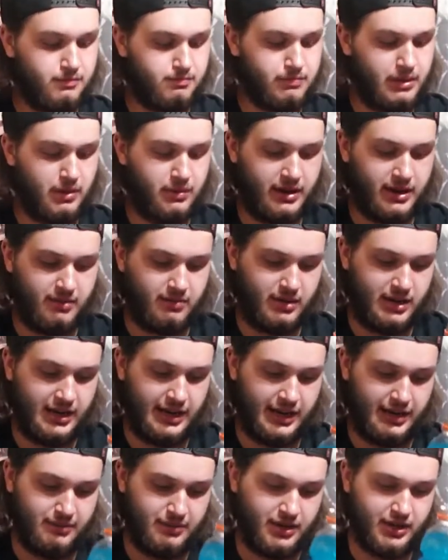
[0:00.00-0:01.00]
By the way,
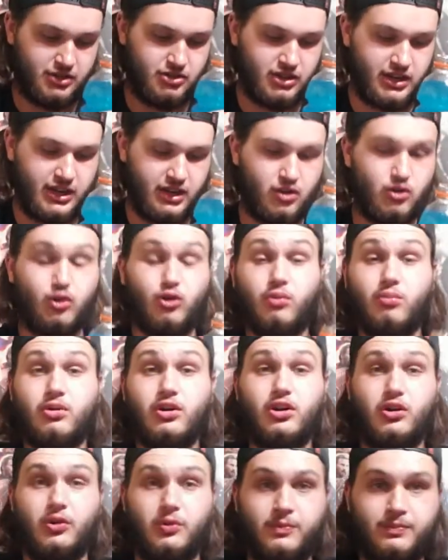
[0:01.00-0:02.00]
I am drinking Cool
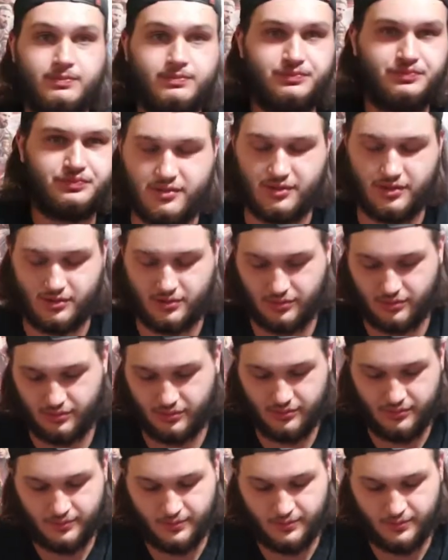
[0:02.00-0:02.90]
Blue. So,